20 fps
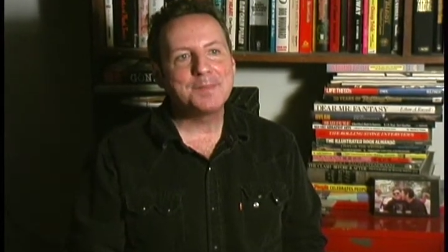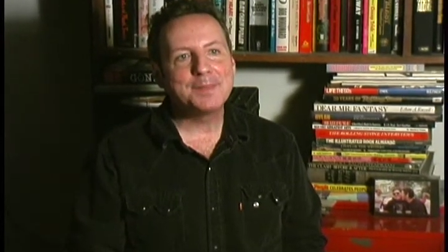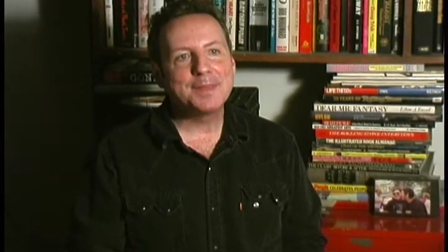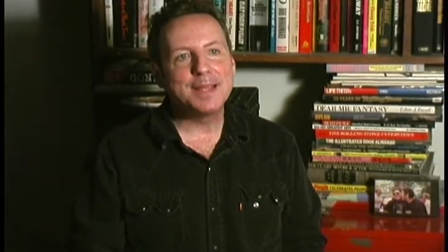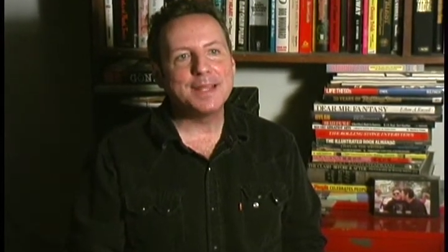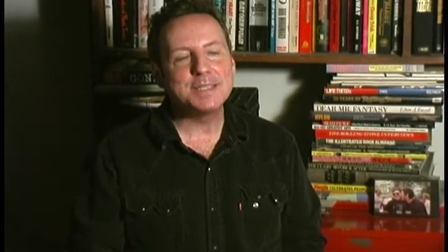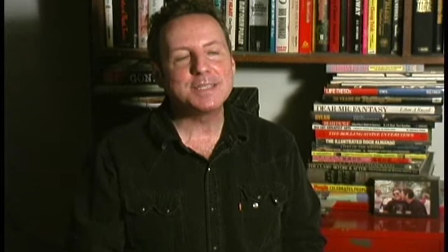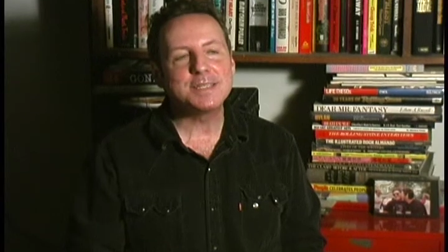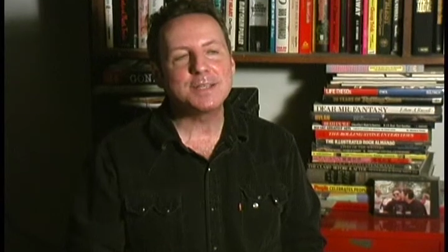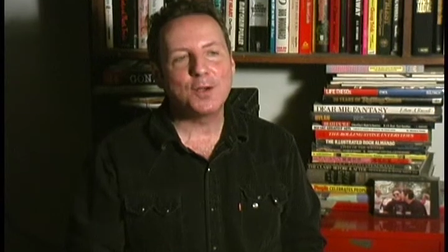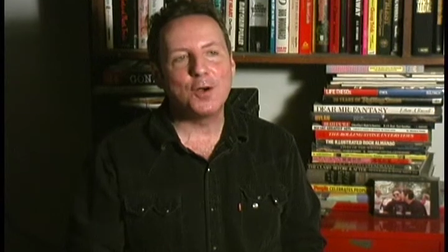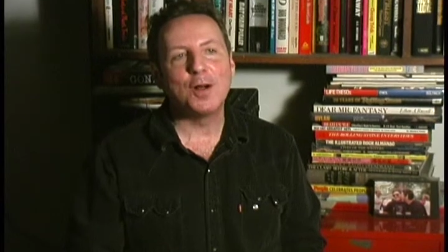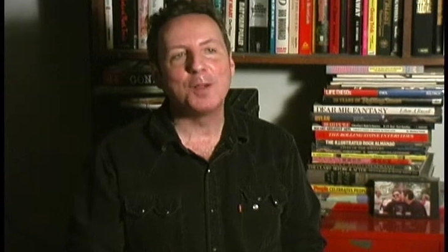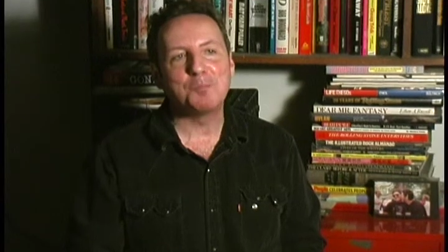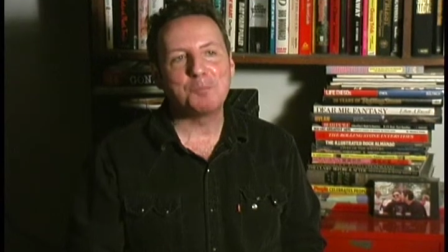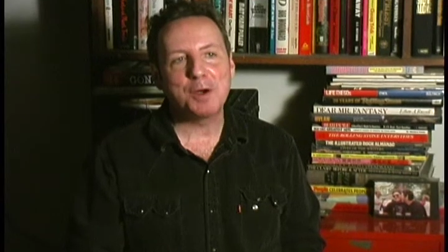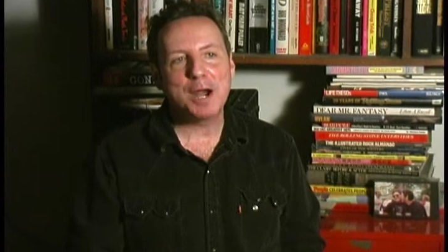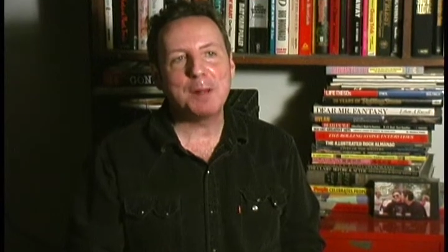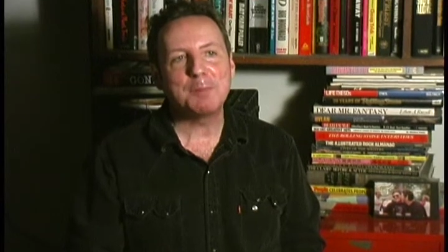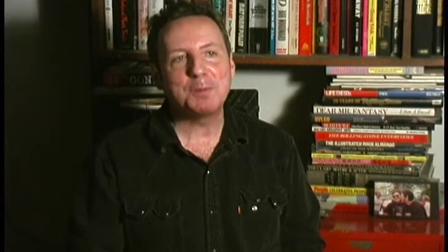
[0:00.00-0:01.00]
it's called
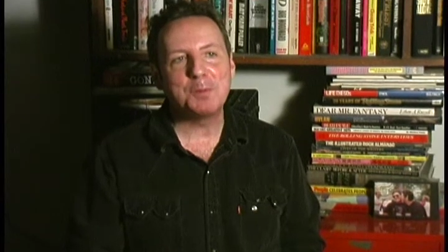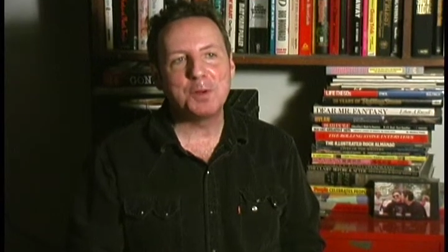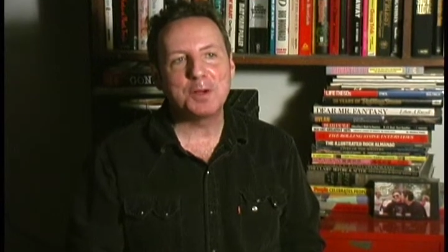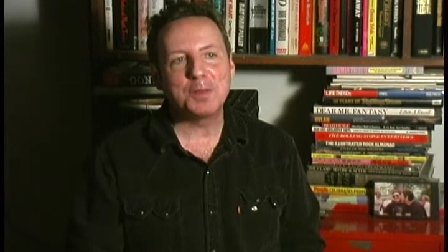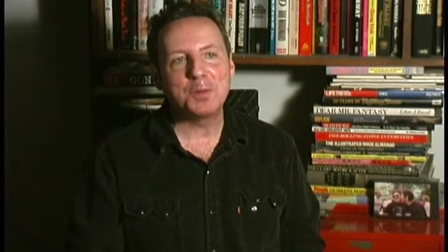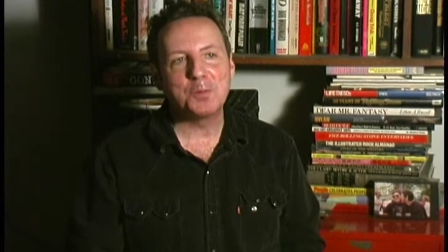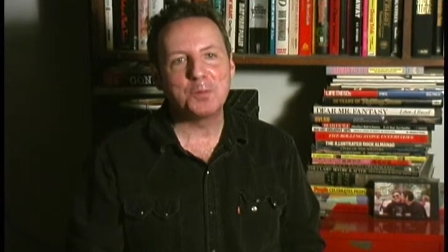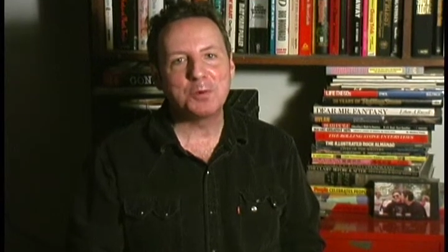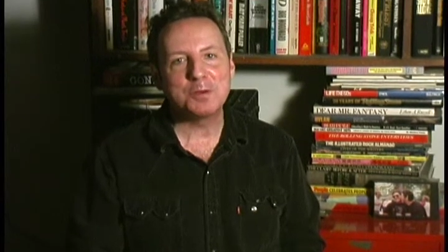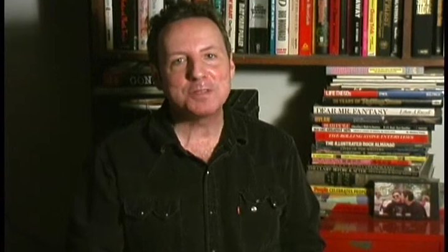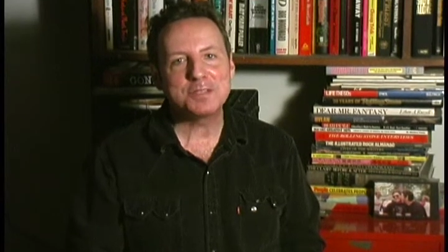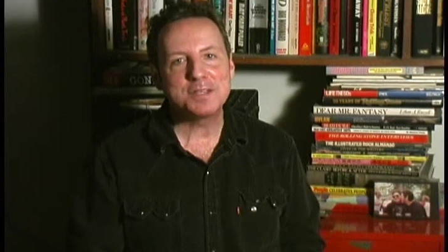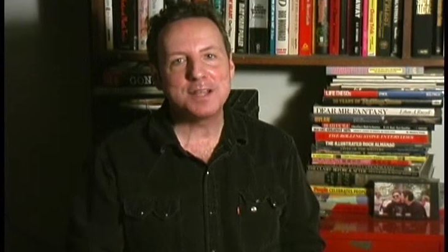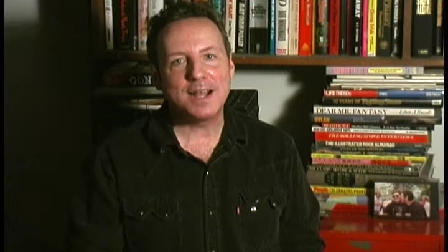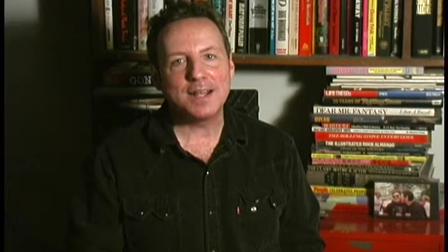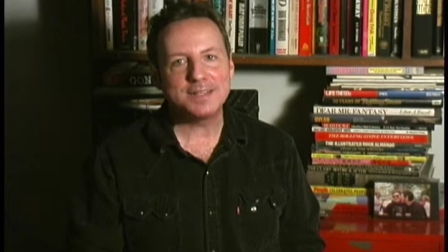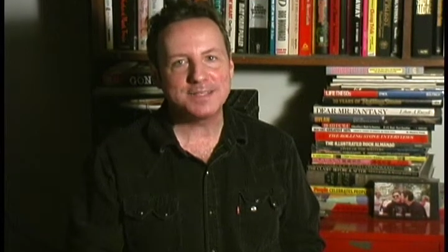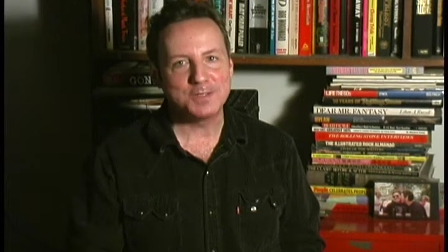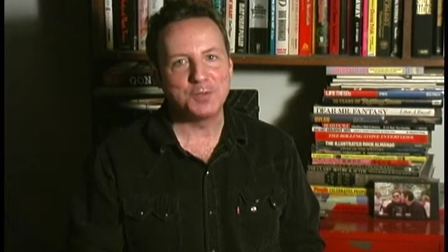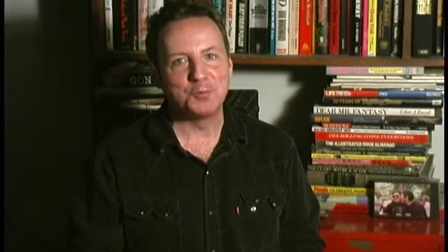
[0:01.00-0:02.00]
probably one of the worst
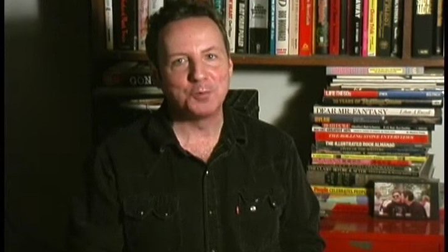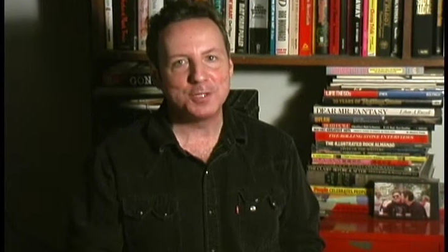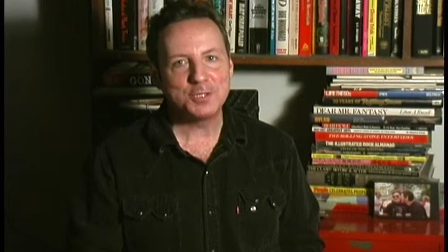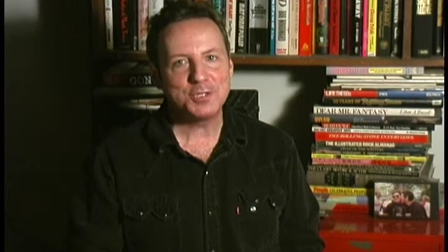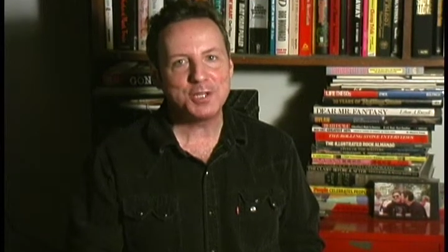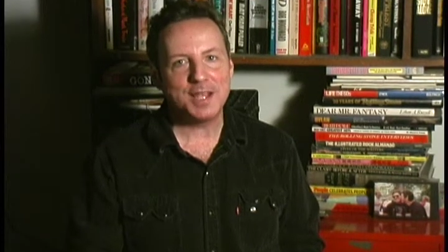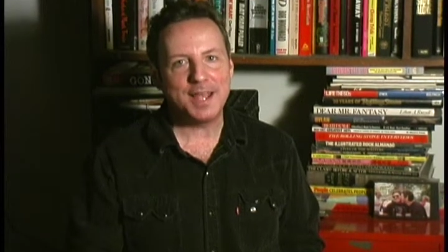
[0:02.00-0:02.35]
nights in Richie